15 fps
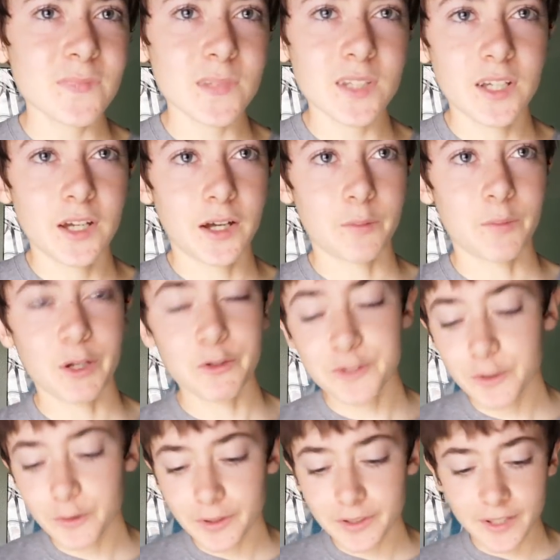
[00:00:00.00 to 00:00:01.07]
I was
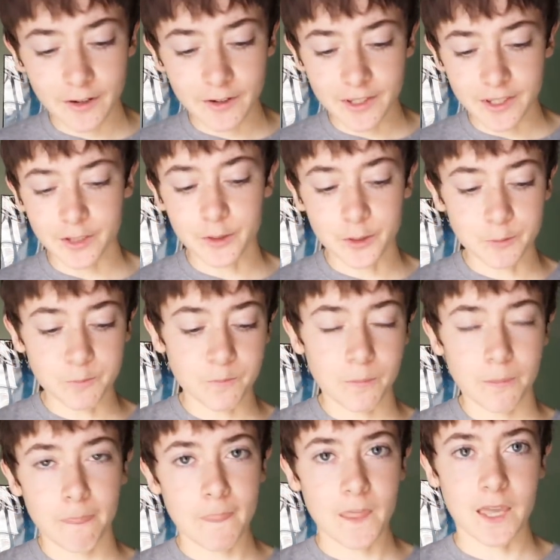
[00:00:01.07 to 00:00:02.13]
going down a hill,
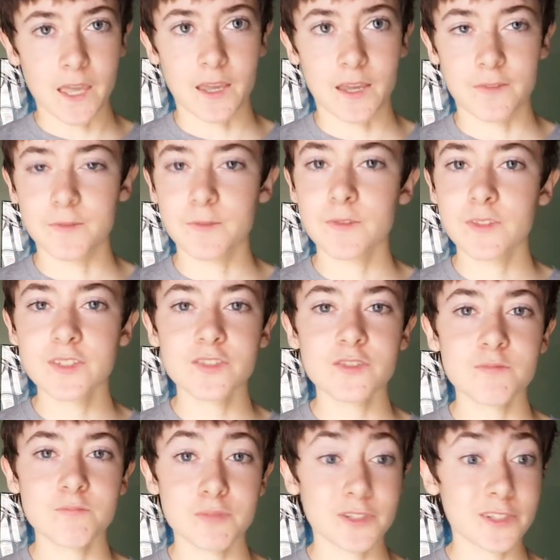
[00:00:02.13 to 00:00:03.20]
and this
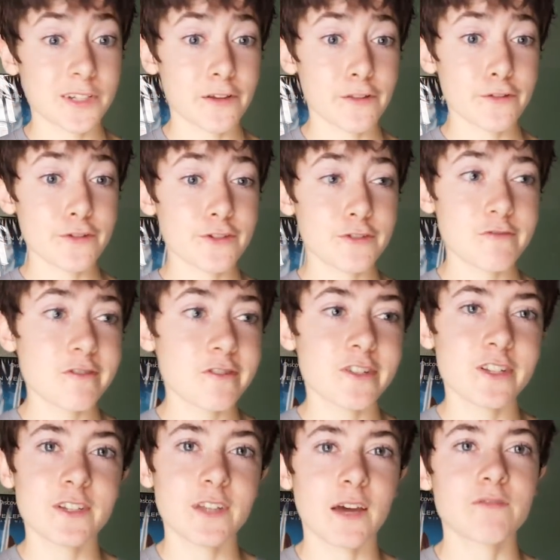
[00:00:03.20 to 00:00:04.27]
particular scooter
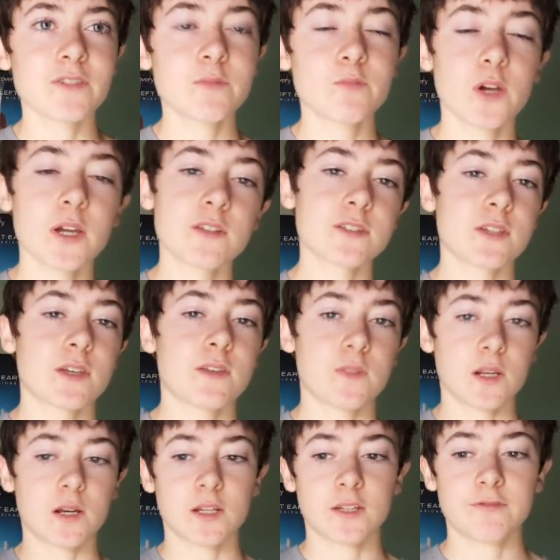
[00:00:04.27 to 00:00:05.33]
didn't have any brakes, and then
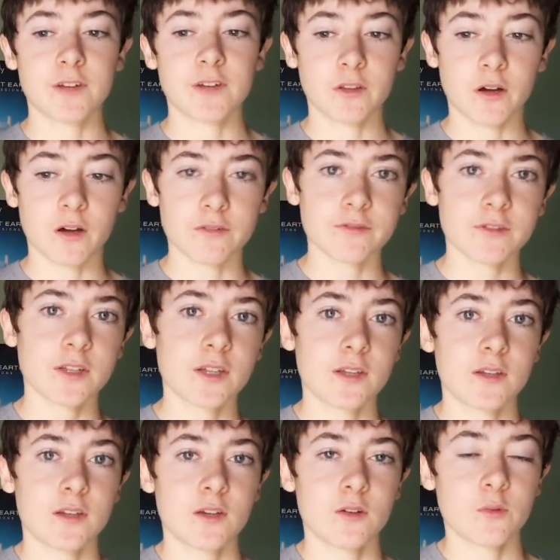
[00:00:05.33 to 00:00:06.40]
I fell off.
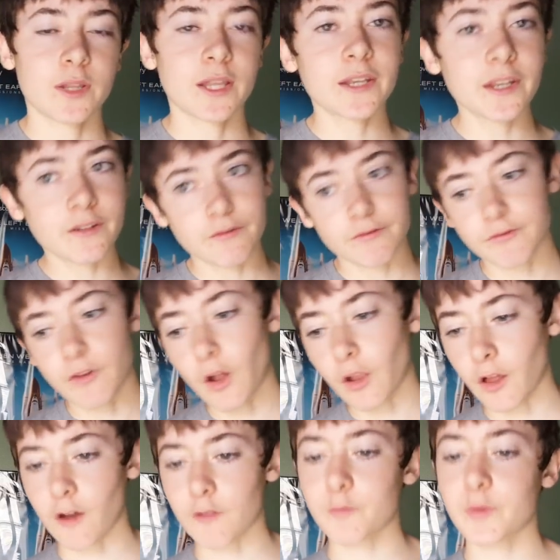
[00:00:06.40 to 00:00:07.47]
Well, I didn't fall
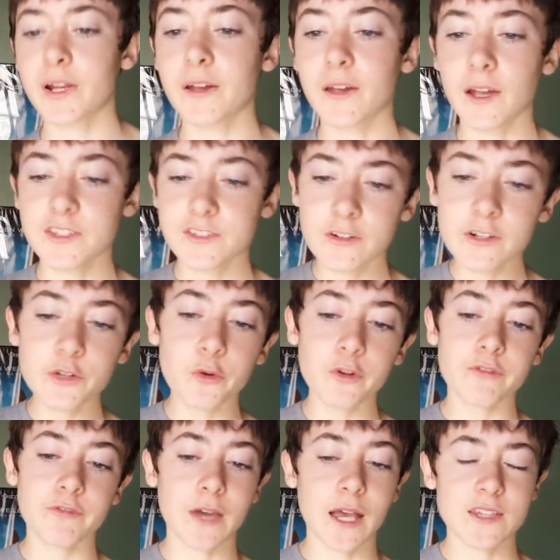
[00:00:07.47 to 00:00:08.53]
off, but I started going
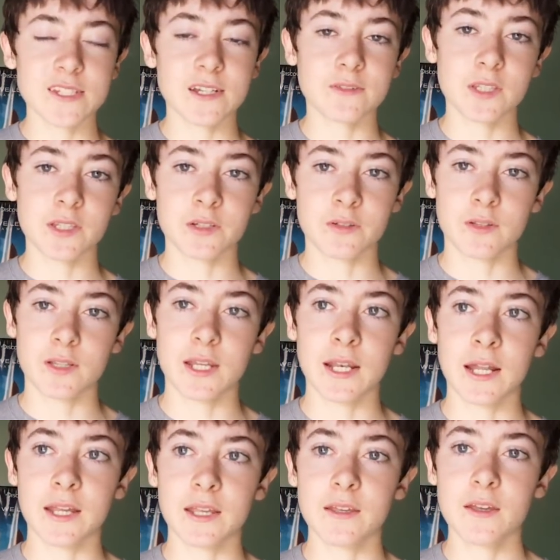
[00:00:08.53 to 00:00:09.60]
fast down the hill, and
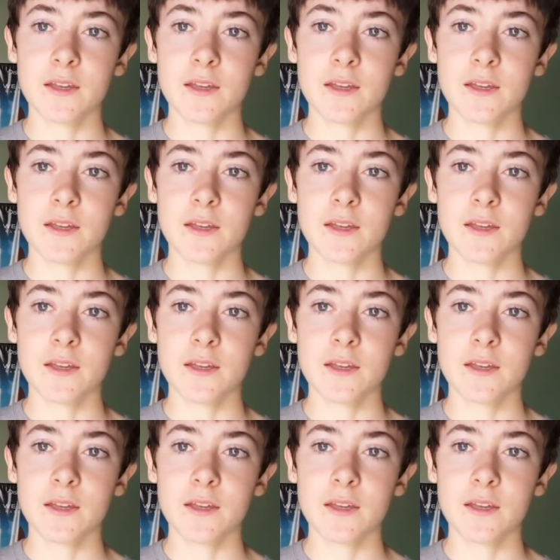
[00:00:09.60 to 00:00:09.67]
I